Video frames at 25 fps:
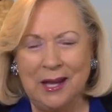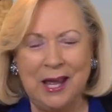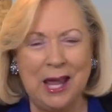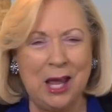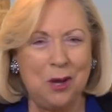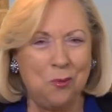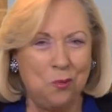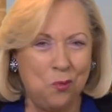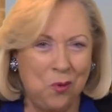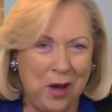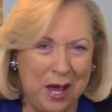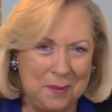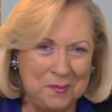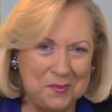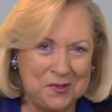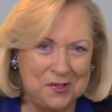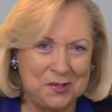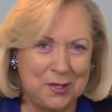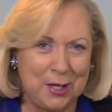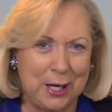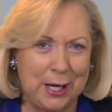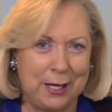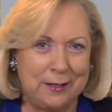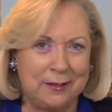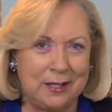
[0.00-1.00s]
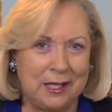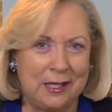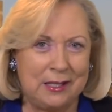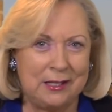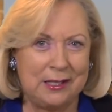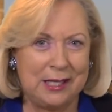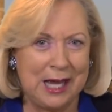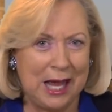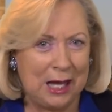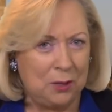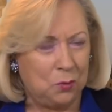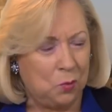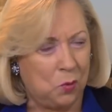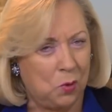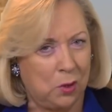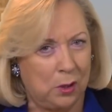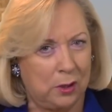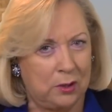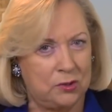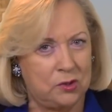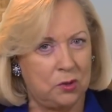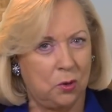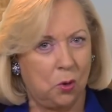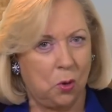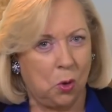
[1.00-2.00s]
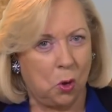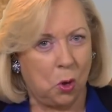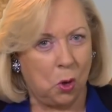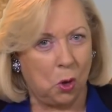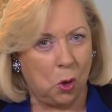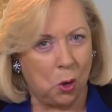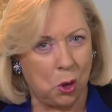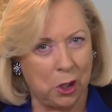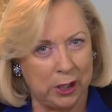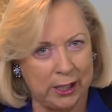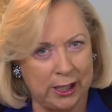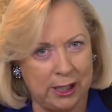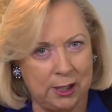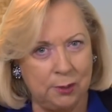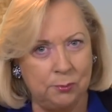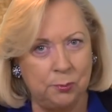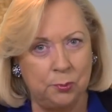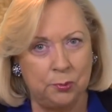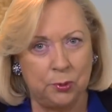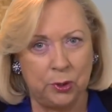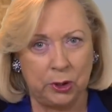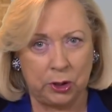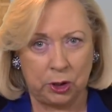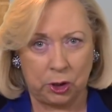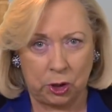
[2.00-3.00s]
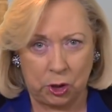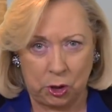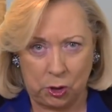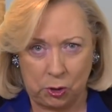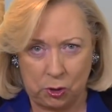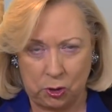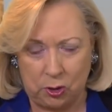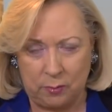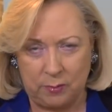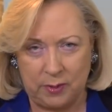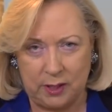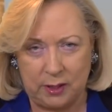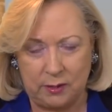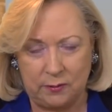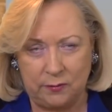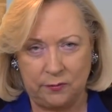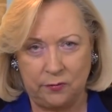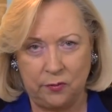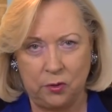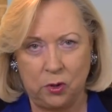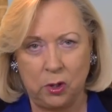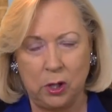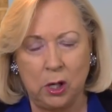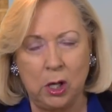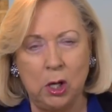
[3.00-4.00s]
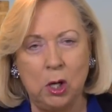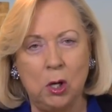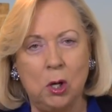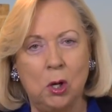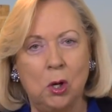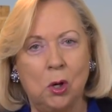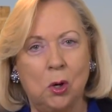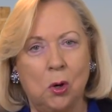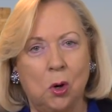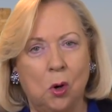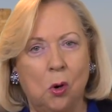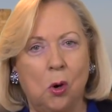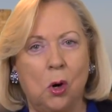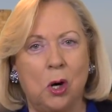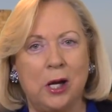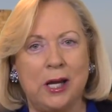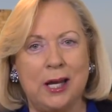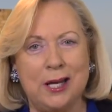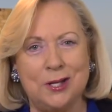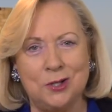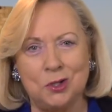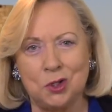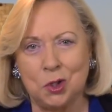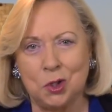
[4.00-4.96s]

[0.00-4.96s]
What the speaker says: A website that networks organ procurement for organ